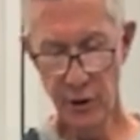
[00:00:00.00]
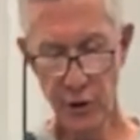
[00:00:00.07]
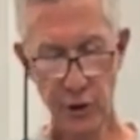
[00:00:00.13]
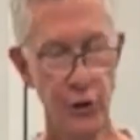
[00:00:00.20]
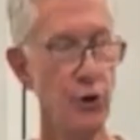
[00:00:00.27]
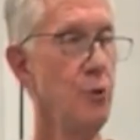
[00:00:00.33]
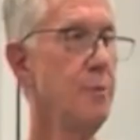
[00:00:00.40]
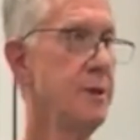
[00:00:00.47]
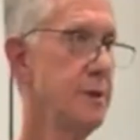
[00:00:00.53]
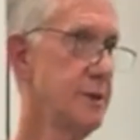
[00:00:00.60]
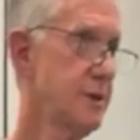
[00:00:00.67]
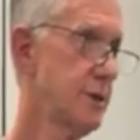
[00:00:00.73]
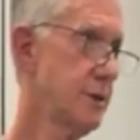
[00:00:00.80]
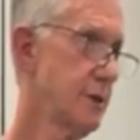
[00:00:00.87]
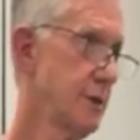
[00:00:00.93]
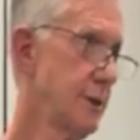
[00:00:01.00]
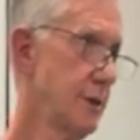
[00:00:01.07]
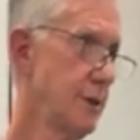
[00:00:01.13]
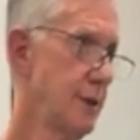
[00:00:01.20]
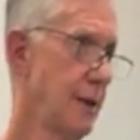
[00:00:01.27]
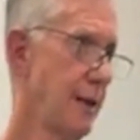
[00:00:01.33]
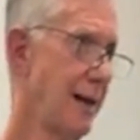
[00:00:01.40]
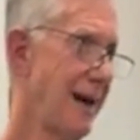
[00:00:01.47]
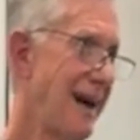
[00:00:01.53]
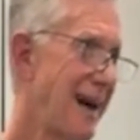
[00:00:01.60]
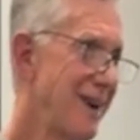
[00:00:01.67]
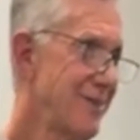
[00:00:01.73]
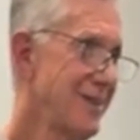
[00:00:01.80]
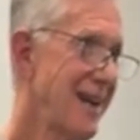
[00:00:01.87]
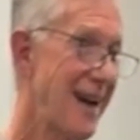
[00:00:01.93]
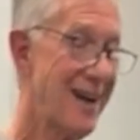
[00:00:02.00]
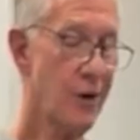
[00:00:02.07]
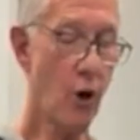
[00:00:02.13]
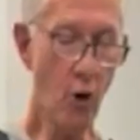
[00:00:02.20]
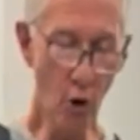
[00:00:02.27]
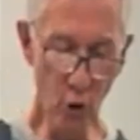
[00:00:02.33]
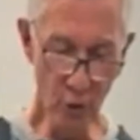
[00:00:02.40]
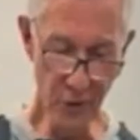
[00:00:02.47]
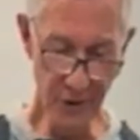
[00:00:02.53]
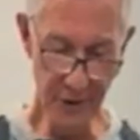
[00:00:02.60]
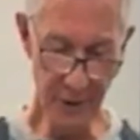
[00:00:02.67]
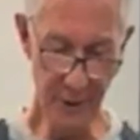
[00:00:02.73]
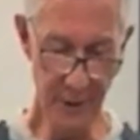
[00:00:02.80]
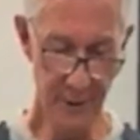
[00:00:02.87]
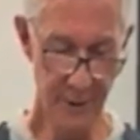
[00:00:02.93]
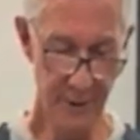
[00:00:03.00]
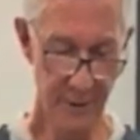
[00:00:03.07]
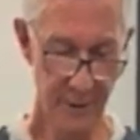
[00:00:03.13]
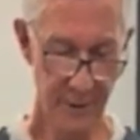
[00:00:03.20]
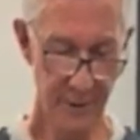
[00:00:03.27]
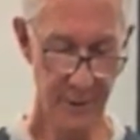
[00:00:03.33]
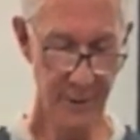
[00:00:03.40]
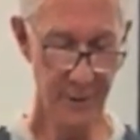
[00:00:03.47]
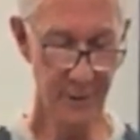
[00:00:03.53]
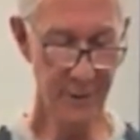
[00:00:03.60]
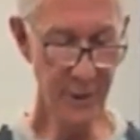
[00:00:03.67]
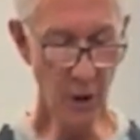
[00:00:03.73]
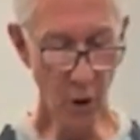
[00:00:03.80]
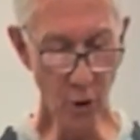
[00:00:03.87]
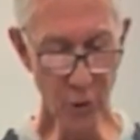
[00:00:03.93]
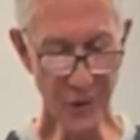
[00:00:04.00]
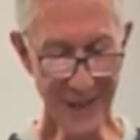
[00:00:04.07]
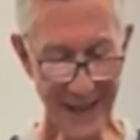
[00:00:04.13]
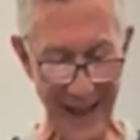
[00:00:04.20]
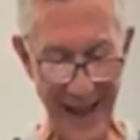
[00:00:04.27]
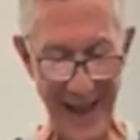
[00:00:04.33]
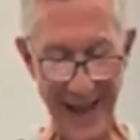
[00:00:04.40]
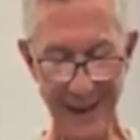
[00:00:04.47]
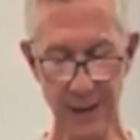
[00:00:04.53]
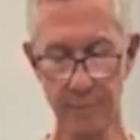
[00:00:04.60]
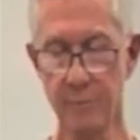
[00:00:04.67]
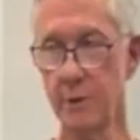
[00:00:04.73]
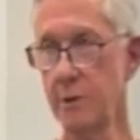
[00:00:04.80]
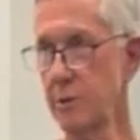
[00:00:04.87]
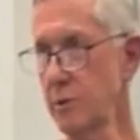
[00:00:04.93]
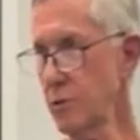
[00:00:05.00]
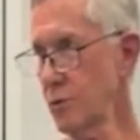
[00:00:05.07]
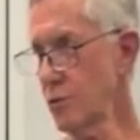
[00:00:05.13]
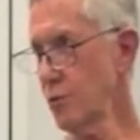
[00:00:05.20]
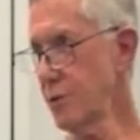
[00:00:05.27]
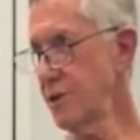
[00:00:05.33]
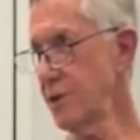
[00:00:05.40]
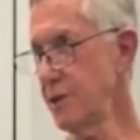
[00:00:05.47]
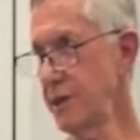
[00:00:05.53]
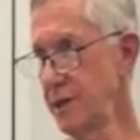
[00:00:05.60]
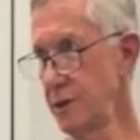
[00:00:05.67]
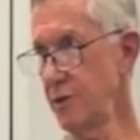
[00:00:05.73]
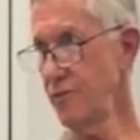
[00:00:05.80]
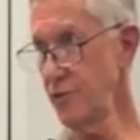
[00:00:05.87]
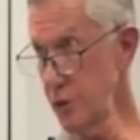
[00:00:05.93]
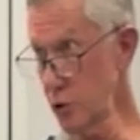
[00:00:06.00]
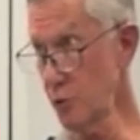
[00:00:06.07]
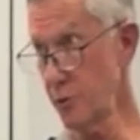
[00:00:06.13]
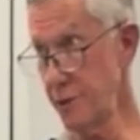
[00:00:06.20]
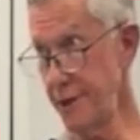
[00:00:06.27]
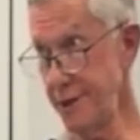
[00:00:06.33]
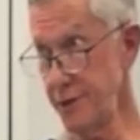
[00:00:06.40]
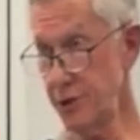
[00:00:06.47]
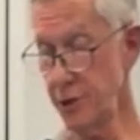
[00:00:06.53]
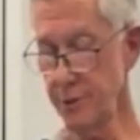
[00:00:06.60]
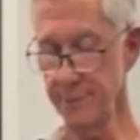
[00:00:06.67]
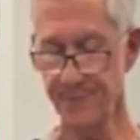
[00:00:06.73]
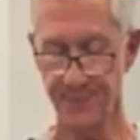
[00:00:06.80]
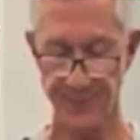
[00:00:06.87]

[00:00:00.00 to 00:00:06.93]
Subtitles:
Humans are not only the only animal with an individual nature,